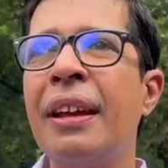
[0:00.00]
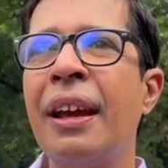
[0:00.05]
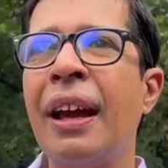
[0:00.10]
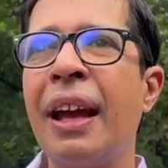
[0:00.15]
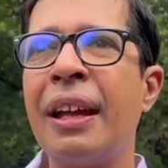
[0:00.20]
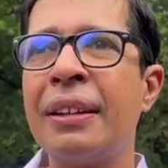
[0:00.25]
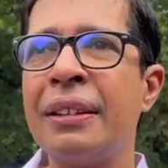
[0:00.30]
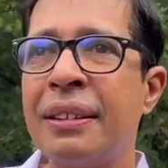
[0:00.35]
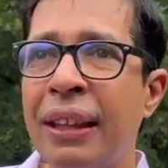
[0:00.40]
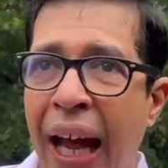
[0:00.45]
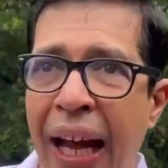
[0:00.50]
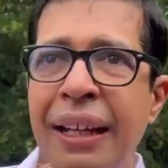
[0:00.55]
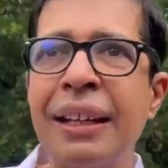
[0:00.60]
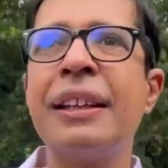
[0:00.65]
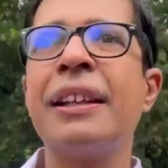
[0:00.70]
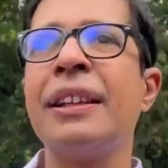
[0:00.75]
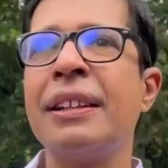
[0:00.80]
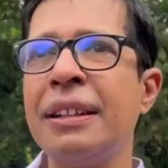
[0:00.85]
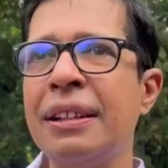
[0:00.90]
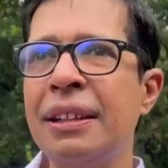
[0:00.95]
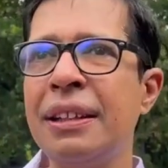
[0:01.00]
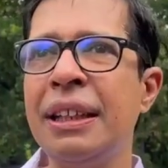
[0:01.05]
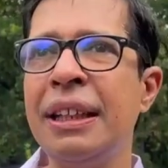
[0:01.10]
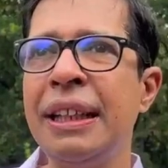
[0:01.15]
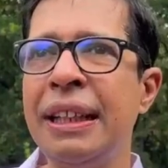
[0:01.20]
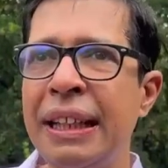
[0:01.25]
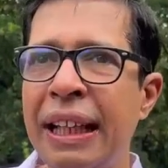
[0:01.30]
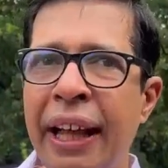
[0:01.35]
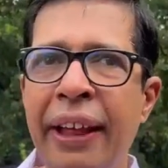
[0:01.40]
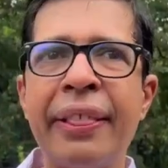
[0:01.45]
And that
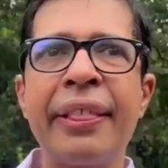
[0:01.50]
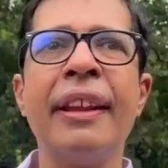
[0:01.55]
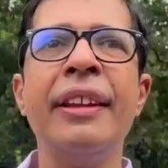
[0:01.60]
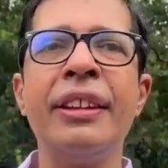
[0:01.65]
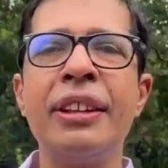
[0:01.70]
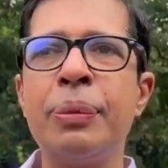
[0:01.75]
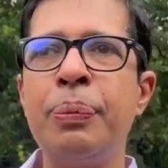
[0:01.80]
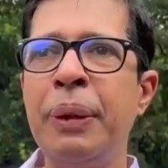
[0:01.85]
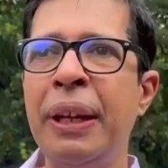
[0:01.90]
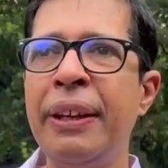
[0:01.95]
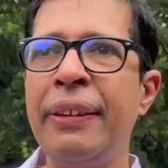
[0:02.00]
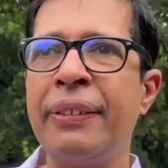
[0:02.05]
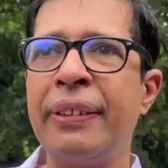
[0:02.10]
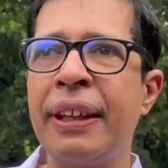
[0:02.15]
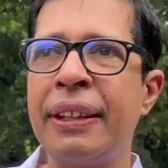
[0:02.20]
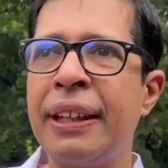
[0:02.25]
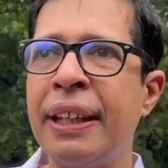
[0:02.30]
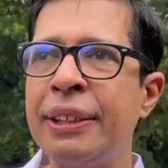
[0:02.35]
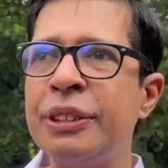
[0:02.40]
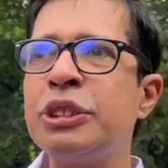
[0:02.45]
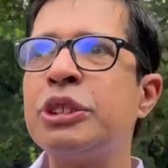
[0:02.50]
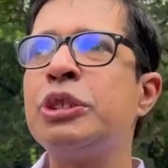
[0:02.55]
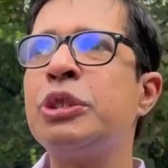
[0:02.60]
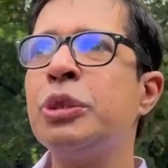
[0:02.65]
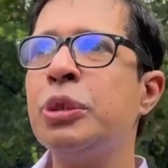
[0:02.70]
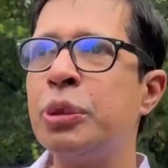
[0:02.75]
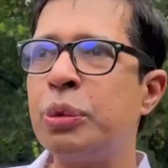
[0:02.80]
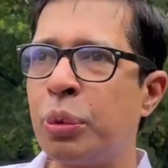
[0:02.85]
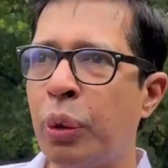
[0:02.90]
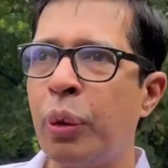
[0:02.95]
in essence means that the
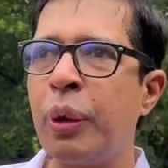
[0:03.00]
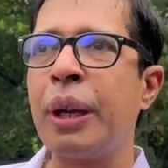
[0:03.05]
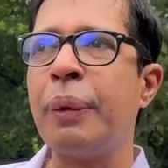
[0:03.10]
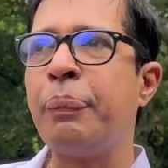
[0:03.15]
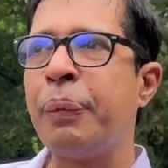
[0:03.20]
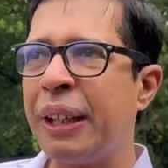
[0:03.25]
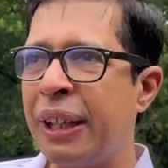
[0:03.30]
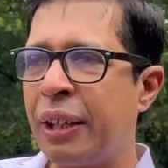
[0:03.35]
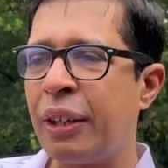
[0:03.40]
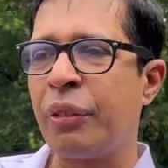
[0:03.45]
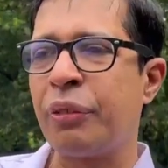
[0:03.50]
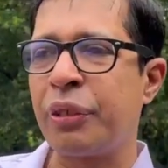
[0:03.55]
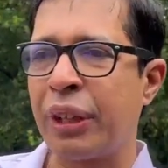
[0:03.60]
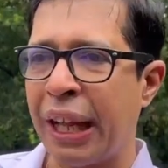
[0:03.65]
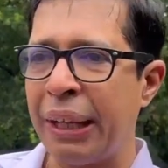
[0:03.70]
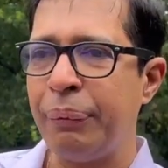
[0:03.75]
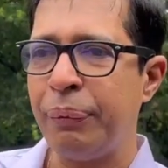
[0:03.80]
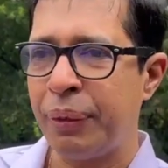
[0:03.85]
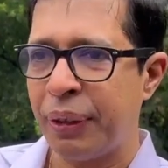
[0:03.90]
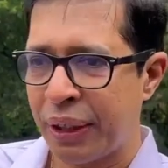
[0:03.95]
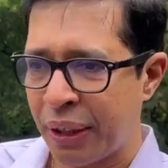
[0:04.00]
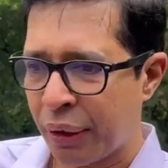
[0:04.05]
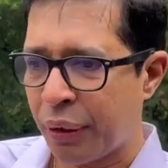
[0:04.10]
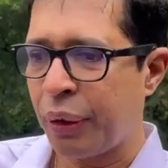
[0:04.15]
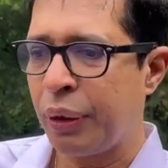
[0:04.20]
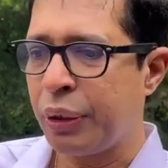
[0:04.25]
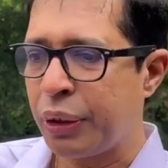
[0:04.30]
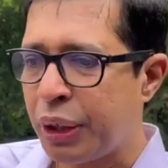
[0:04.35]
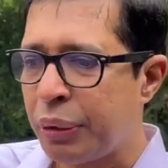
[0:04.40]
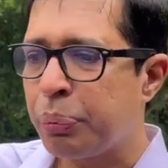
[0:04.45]
institute over a period of time we are
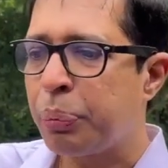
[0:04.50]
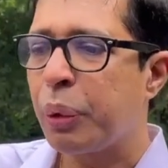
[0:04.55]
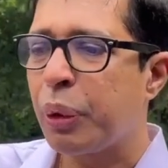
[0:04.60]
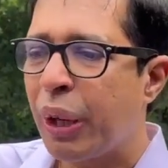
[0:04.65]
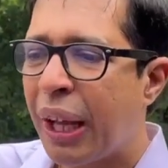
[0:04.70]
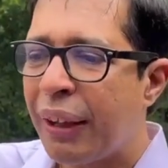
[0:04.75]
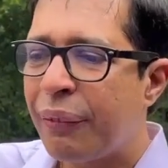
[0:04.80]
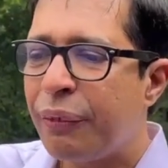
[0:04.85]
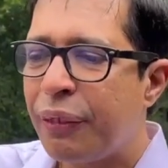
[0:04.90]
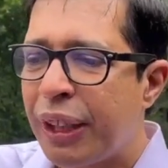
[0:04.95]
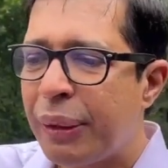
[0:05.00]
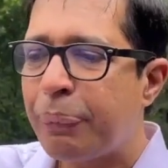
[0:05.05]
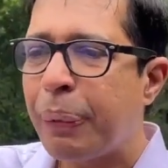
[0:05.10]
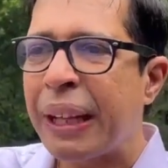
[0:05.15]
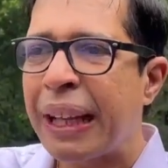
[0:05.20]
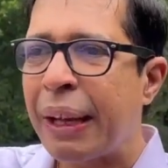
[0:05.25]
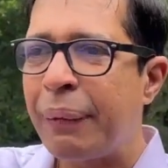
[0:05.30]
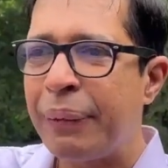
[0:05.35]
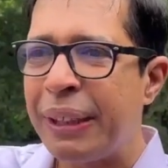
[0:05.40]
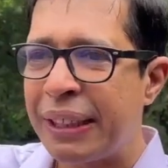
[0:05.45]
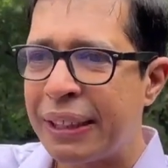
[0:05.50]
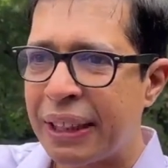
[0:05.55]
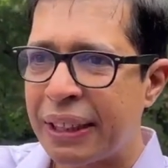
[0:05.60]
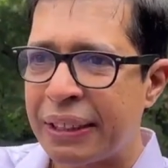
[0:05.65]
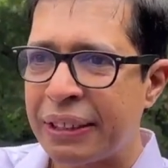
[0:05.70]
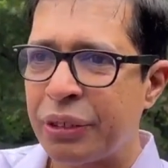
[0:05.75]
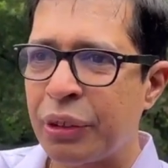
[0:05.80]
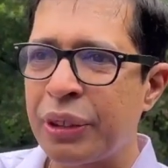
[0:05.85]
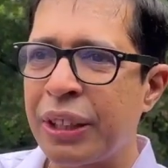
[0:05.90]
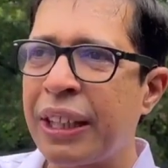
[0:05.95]
going to improve every parameter
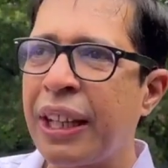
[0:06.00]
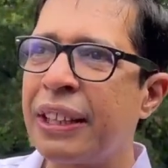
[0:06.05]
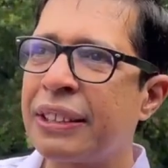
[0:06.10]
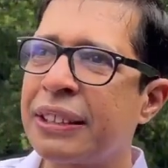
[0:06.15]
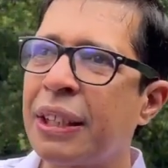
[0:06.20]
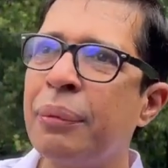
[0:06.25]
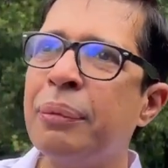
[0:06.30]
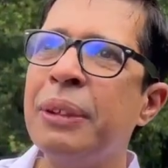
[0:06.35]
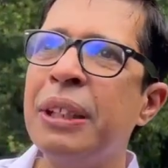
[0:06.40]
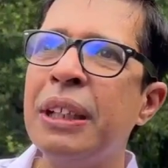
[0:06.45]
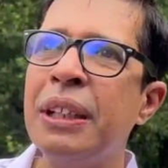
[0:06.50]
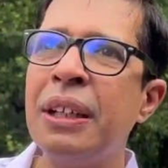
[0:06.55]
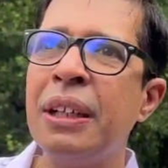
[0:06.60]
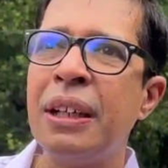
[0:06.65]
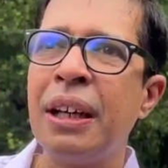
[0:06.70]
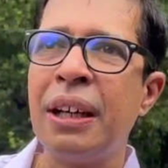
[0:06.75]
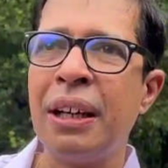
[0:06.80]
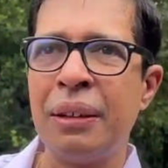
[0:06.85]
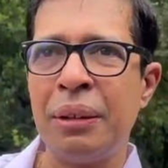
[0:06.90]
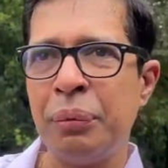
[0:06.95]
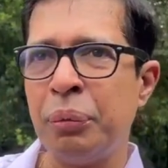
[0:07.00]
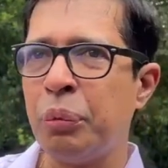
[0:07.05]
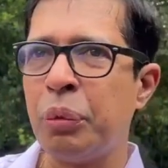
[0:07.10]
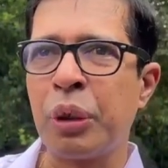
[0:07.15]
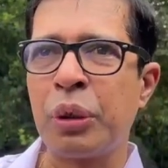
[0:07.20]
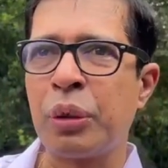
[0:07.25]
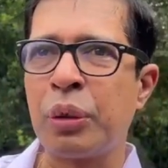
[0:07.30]
so there are some um,